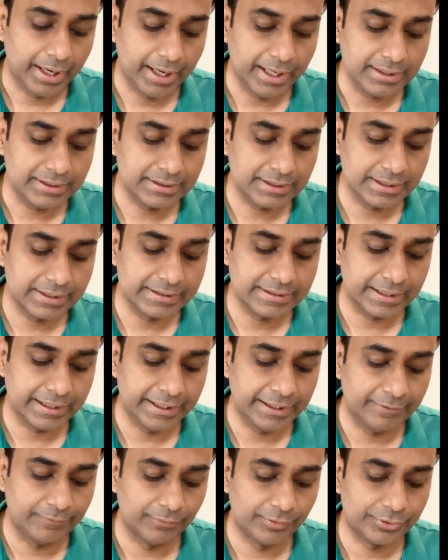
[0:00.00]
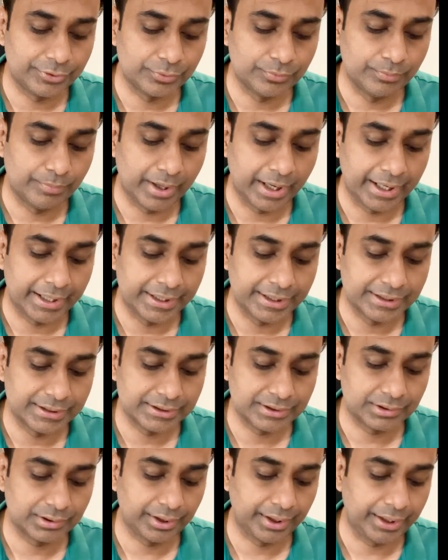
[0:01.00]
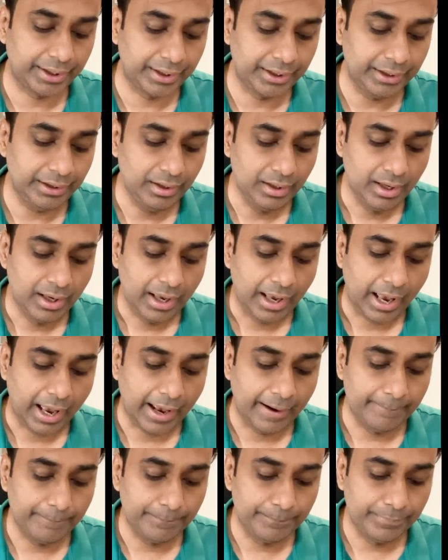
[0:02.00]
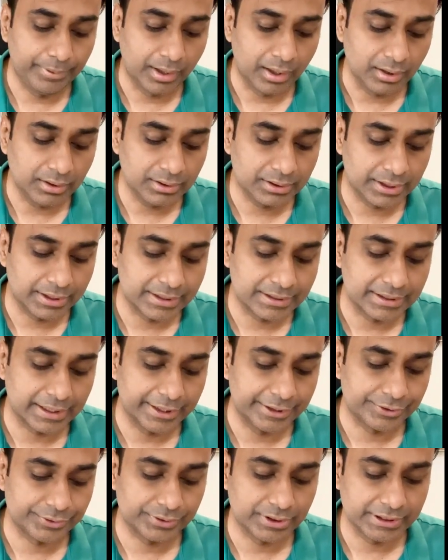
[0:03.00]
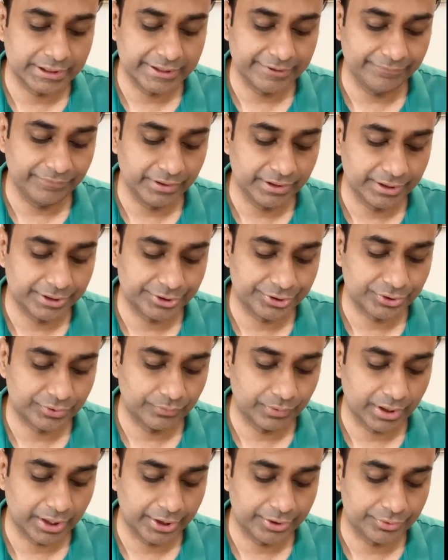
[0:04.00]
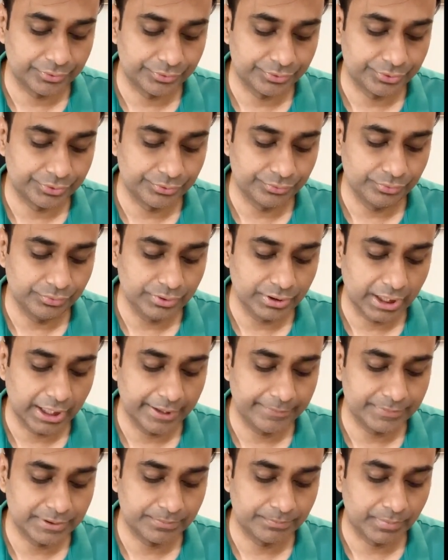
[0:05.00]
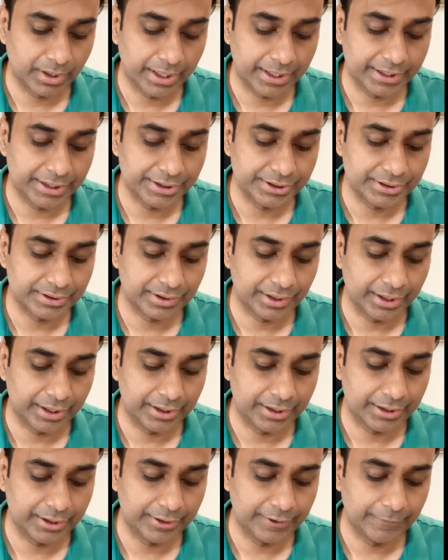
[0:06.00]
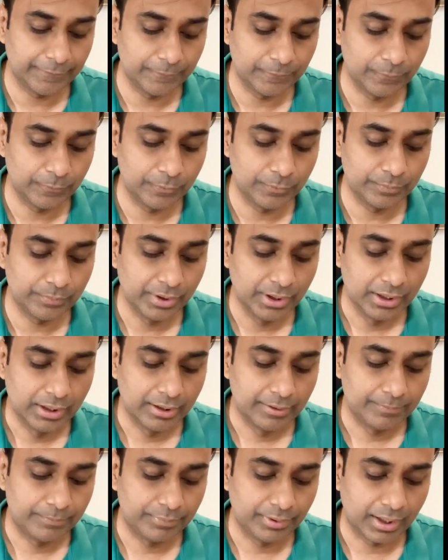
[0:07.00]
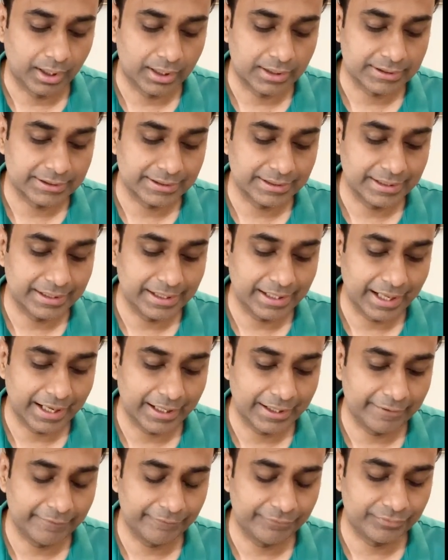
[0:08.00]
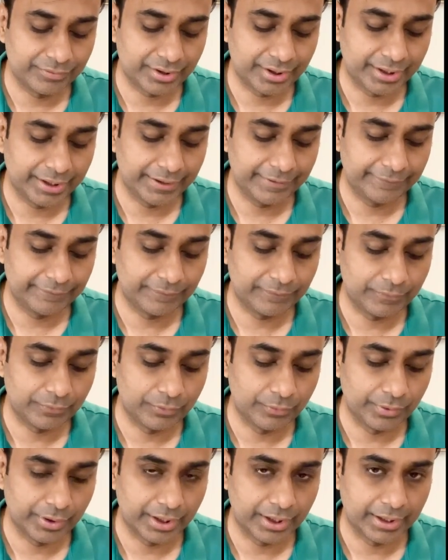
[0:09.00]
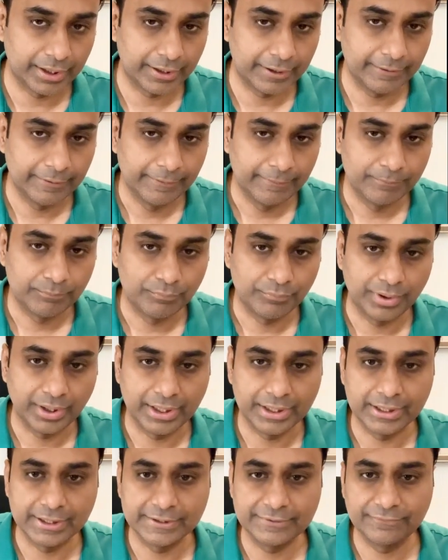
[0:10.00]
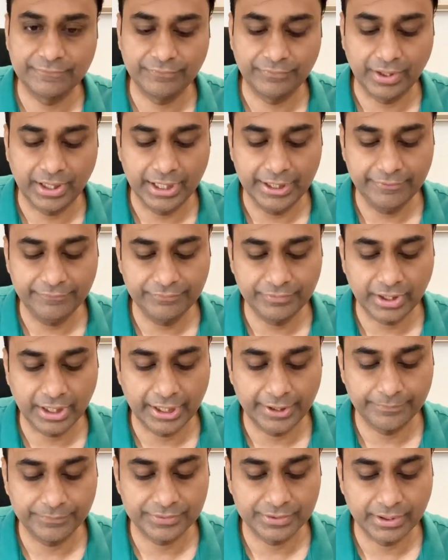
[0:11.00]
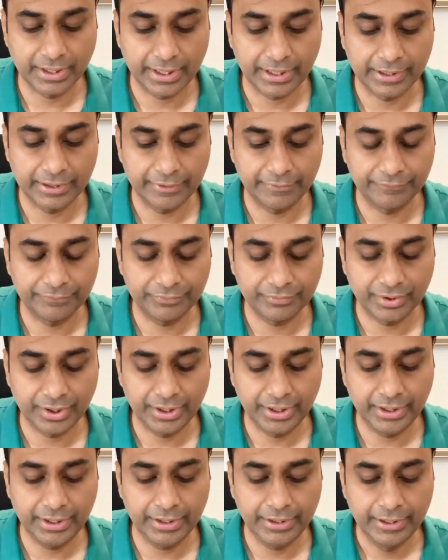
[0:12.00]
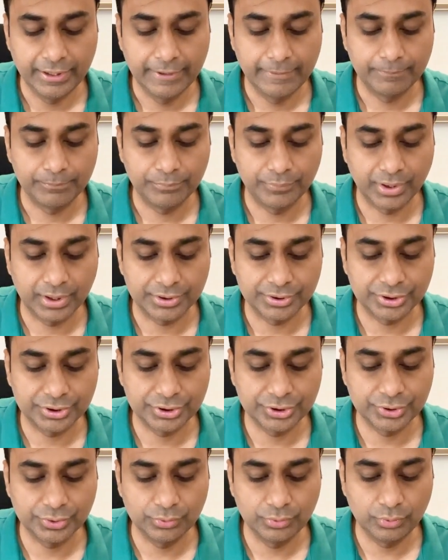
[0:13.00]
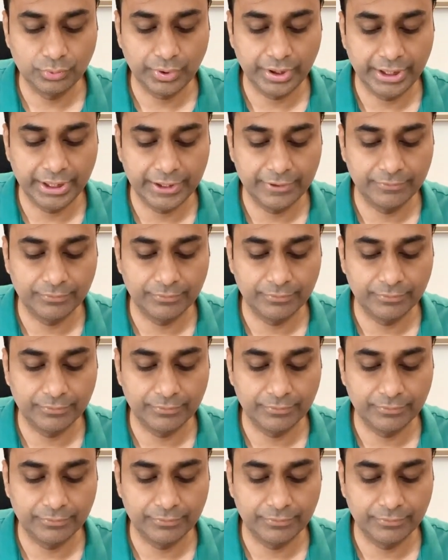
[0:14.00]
x is equal to minus 3, and plug this into the dividend. So when I do 2 times minus 3 cube plus negative 3 square minus 5 times negative 3 plus 2